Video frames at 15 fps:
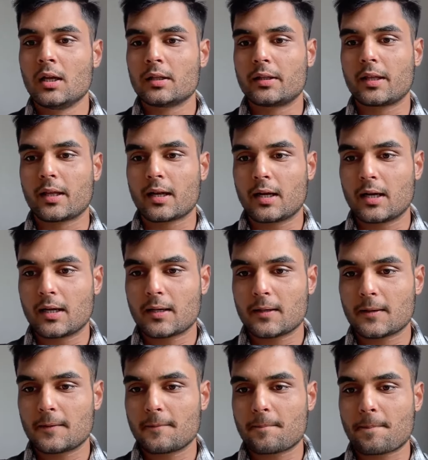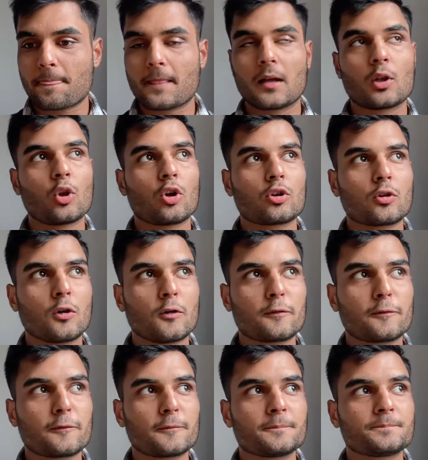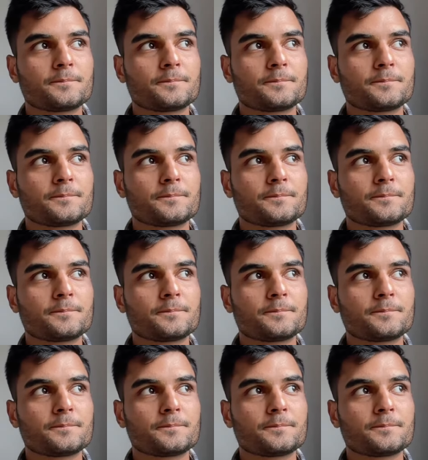there are a lot of